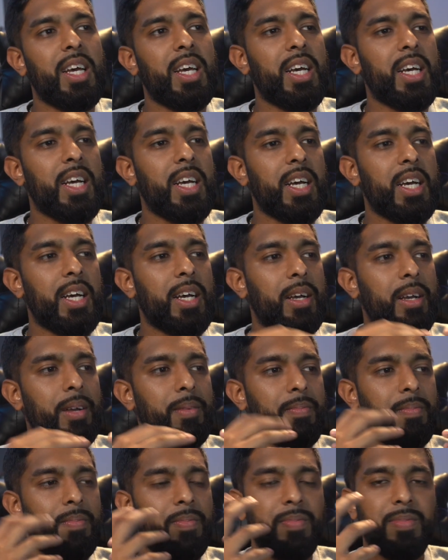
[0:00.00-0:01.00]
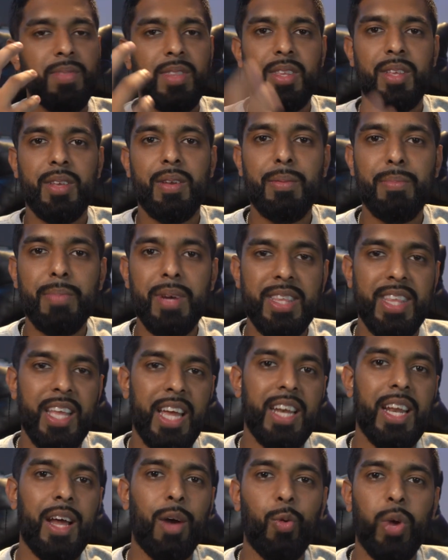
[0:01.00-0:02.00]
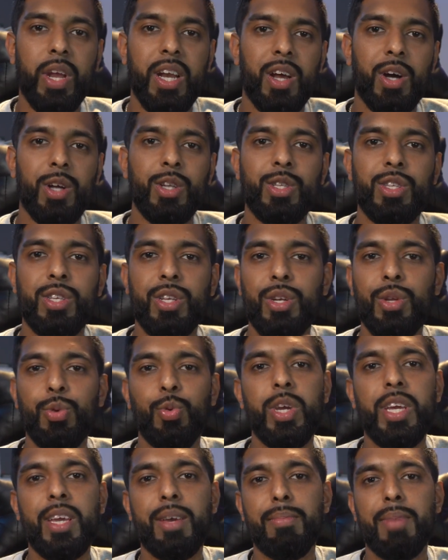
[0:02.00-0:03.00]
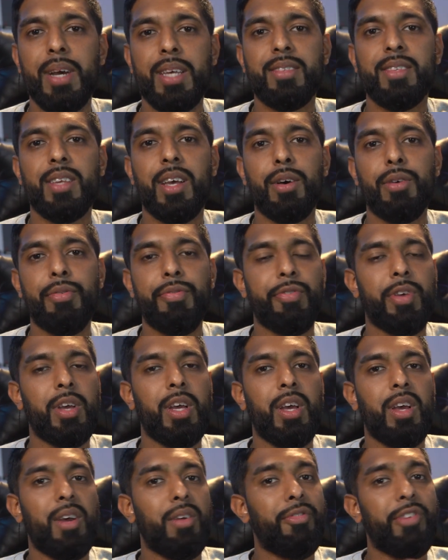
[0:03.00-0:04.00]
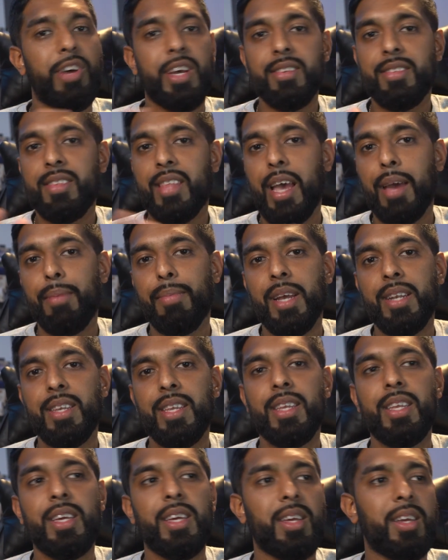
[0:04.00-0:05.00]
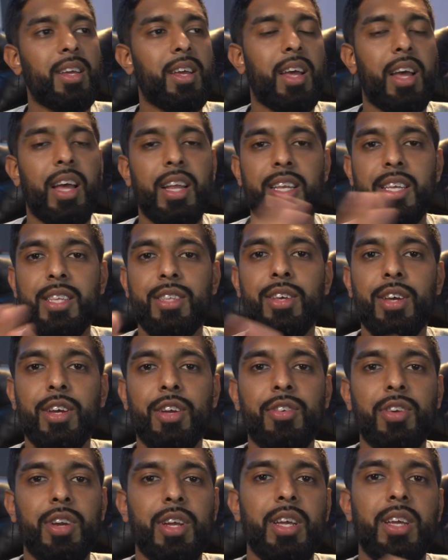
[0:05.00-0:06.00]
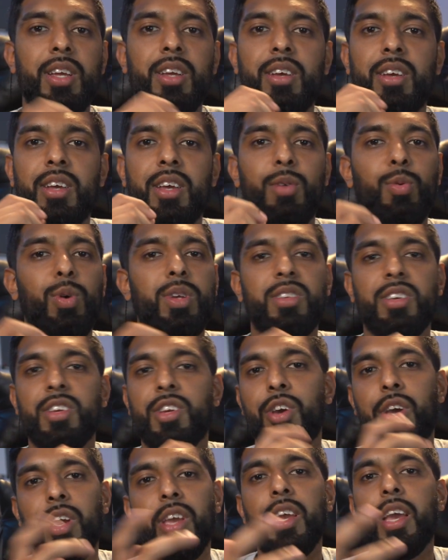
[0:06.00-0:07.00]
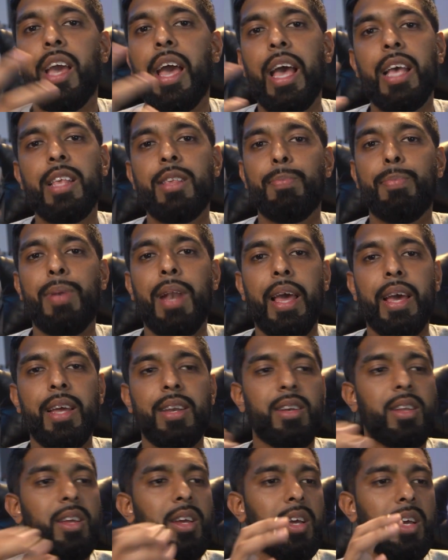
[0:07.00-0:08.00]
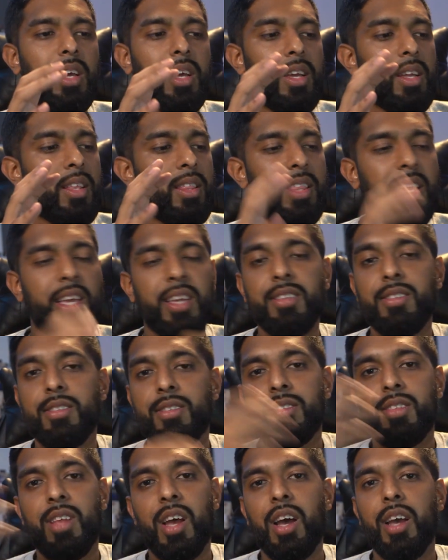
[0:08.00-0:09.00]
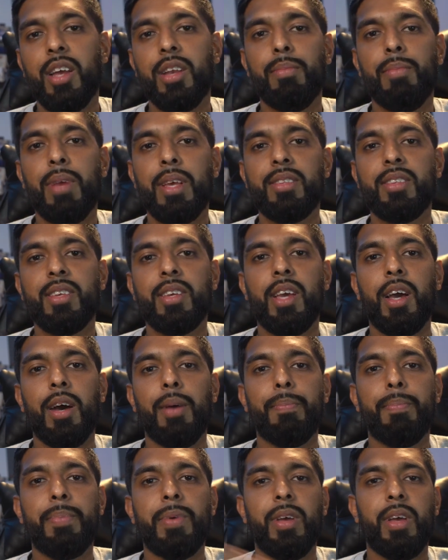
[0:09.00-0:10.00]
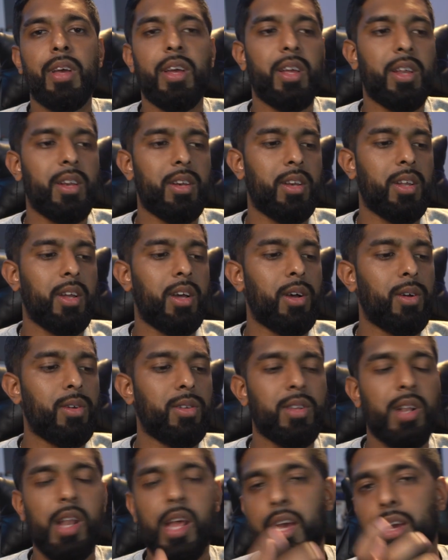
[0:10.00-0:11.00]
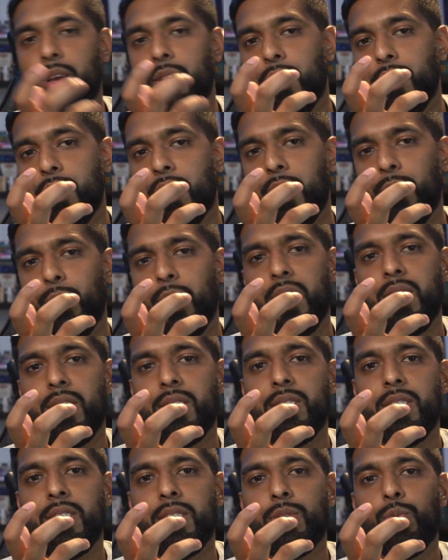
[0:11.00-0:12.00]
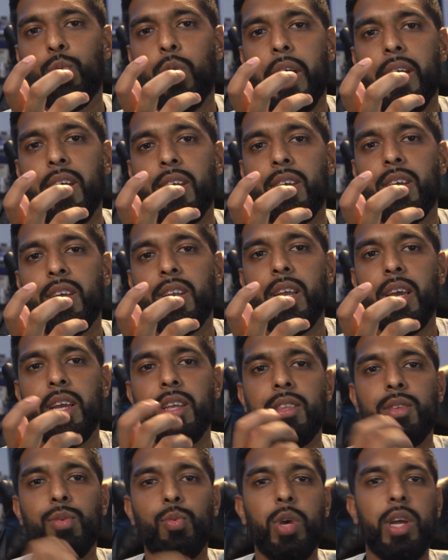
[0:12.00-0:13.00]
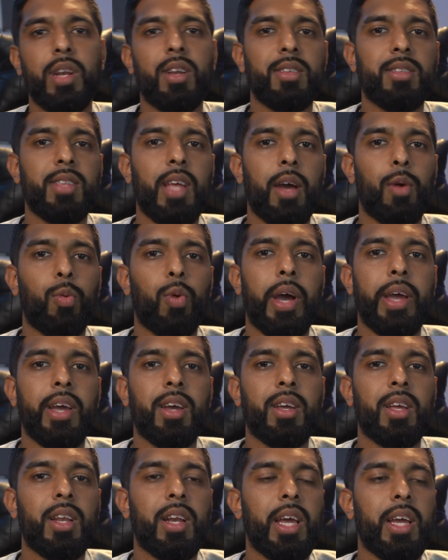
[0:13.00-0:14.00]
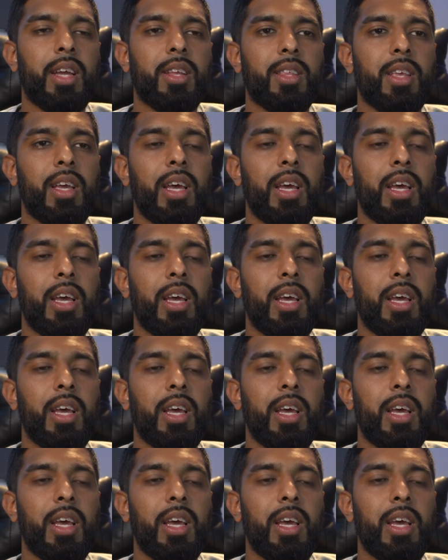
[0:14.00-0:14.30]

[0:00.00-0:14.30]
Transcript: But then I went on to doing it myself. First time I did it, I need to agree, it wasn't going as planned. Things started messing up, and I was like, okay, where does this wire connect? Where does that wire connect?